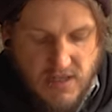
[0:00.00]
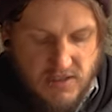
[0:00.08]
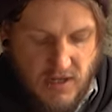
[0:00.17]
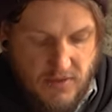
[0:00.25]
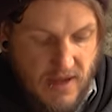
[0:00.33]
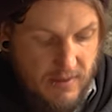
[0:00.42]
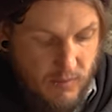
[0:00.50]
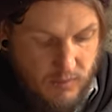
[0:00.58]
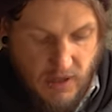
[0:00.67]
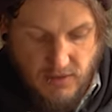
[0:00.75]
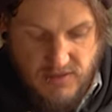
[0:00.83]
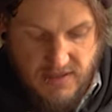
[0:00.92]
So that
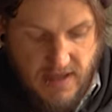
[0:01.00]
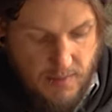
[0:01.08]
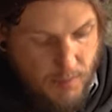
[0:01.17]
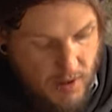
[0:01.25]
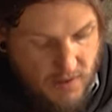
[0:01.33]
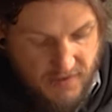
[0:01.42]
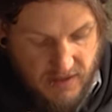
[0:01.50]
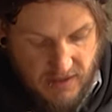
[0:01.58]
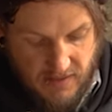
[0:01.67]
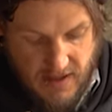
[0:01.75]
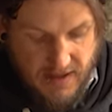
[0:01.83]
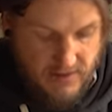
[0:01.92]
goes in there perfectly
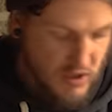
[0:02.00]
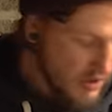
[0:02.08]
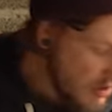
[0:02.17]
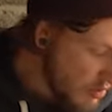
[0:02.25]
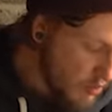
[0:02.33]
like that. You can